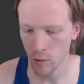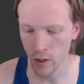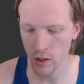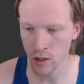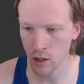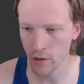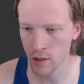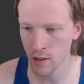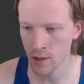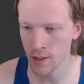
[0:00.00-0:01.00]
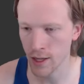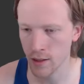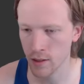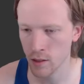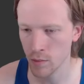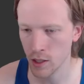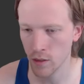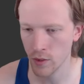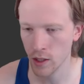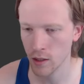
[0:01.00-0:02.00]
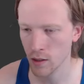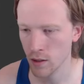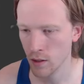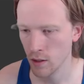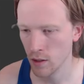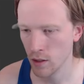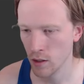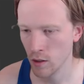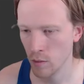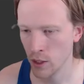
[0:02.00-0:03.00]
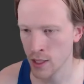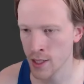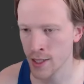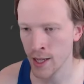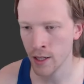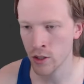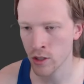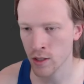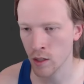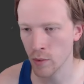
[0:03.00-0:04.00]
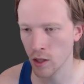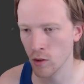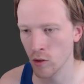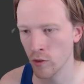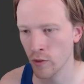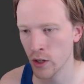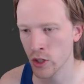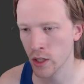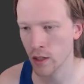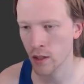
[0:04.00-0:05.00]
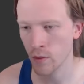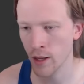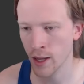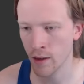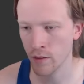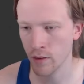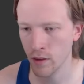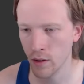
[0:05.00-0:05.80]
We could just call this to set to be convenient. But to set is just going to be a local function that we have.